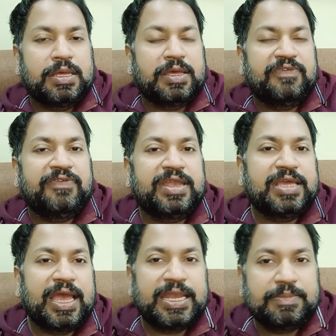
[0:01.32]
If
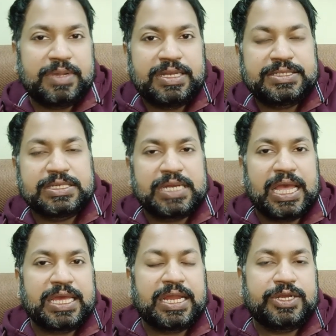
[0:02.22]
any animal is
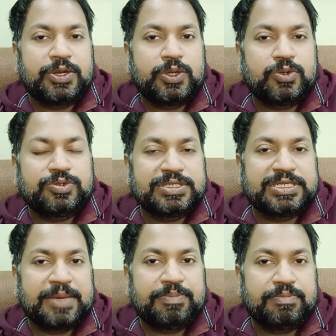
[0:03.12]
crying at your
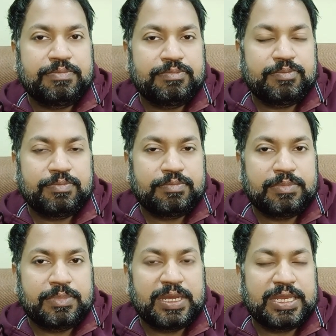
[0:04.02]
doorstep,
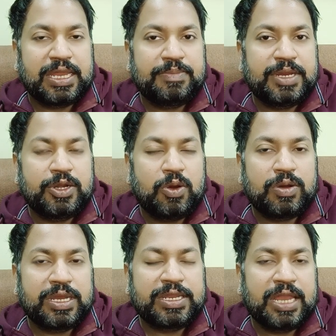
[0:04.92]
it can be a
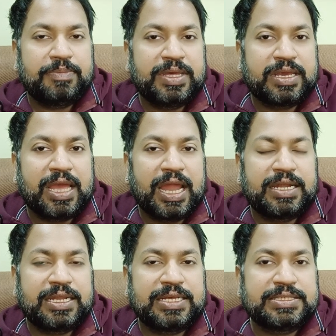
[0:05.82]
dog, it can be a
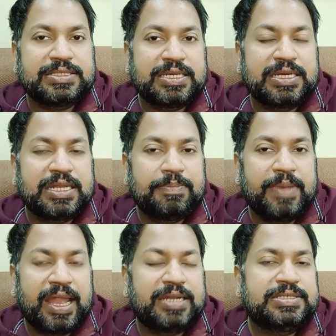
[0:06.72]
cat, is it a
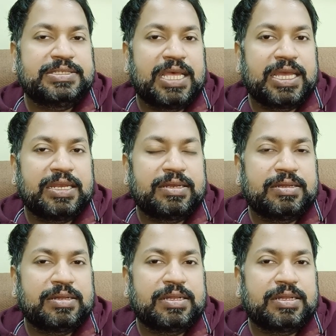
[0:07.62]
bad sign?